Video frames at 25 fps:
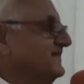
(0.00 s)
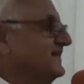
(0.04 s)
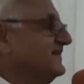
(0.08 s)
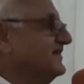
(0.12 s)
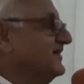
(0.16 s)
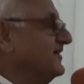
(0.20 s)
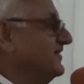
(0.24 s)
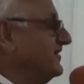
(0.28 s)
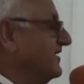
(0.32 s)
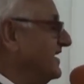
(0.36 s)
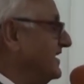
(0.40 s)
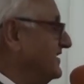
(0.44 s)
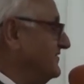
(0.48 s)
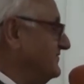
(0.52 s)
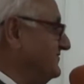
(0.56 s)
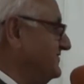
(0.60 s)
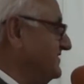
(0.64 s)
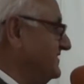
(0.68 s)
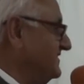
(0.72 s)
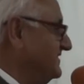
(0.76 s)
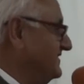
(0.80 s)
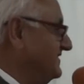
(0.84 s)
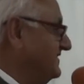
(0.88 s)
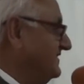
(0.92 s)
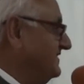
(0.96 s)
that arrived.
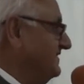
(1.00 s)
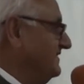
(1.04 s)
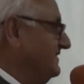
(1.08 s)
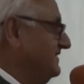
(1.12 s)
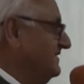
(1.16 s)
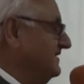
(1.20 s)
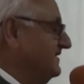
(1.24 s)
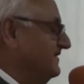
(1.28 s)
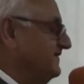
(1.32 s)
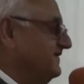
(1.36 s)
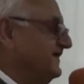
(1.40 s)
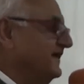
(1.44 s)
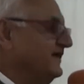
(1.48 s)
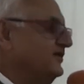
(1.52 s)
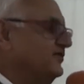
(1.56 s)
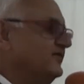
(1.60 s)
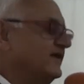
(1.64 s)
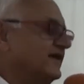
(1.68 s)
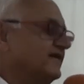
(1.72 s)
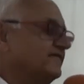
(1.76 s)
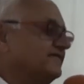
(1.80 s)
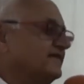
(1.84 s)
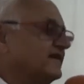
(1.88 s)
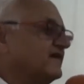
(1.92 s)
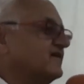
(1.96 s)
Then
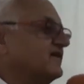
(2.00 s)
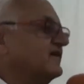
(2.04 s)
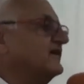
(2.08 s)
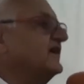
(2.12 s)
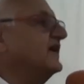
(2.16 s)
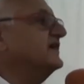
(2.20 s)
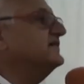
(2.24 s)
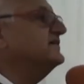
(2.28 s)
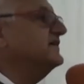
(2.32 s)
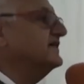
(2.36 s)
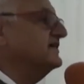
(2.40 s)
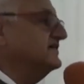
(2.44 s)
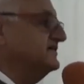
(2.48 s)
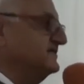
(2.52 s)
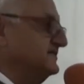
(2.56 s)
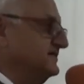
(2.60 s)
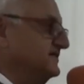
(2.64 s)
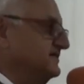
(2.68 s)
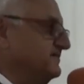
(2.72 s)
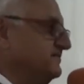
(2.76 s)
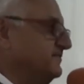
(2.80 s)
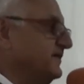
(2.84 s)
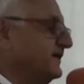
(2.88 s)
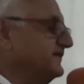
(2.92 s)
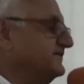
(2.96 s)
you have the Karnataka
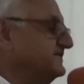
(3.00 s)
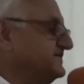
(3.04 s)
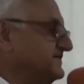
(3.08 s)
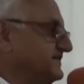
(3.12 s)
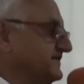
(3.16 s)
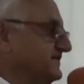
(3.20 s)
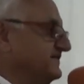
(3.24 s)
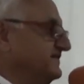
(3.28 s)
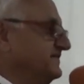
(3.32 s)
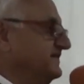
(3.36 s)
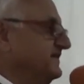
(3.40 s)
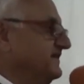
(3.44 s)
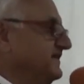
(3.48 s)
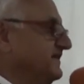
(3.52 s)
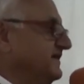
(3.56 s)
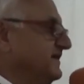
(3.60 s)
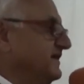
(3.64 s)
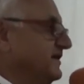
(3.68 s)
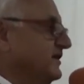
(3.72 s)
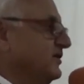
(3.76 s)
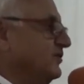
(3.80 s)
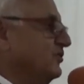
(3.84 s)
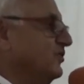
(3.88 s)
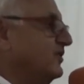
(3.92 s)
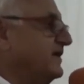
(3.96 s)
Bangshis
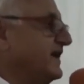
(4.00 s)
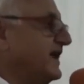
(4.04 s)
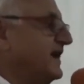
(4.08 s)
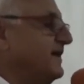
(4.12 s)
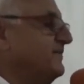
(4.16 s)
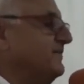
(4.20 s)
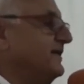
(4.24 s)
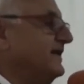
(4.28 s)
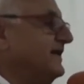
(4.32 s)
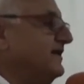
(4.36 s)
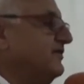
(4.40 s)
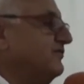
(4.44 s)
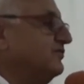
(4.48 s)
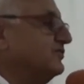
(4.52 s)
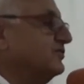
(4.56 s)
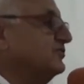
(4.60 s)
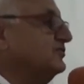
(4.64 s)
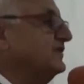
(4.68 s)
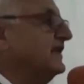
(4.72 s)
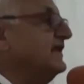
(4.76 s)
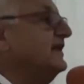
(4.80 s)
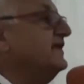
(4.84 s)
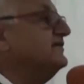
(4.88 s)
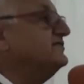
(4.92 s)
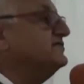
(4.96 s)
who came in
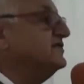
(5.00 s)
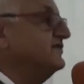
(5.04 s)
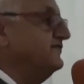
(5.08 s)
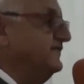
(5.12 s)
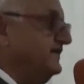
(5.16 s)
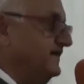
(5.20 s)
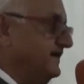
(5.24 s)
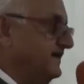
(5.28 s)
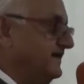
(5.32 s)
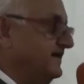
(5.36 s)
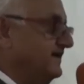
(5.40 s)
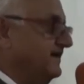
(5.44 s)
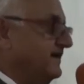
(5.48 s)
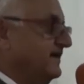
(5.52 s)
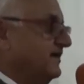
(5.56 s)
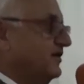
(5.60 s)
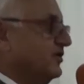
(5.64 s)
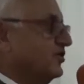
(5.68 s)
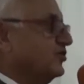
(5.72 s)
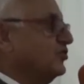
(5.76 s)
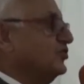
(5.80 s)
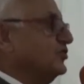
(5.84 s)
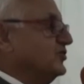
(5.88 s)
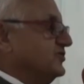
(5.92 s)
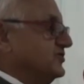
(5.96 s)
through the Lichavi
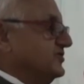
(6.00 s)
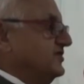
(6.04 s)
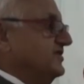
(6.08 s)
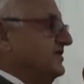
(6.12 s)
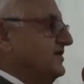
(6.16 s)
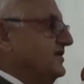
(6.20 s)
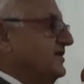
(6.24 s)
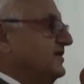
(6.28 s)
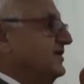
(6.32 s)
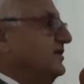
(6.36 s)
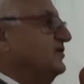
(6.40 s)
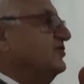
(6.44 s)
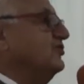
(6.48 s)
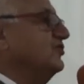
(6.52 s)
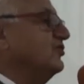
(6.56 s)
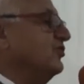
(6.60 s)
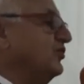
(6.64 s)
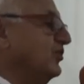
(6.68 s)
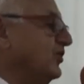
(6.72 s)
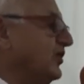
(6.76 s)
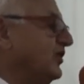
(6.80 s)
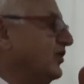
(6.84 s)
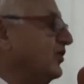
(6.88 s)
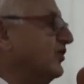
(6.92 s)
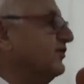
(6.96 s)
route to
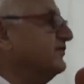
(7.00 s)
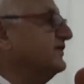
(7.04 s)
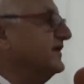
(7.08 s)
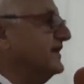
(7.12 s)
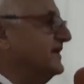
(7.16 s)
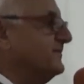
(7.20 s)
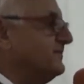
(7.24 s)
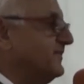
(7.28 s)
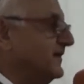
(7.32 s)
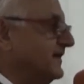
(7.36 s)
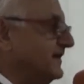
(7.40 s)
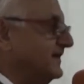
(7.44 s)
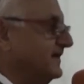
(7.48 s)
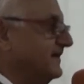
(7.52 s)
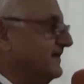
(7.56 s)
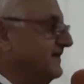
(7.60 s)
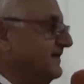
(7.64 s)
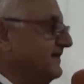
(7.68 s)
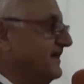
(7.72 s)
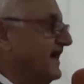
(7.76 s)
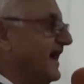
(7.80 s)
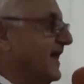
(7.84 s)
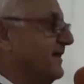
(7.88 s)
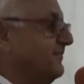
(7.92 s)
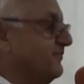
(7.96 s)
rule over Nepal
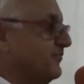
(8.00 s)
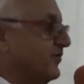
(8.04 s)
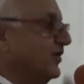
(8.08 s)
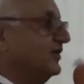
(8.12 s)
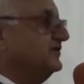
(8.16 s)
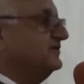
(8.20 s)
and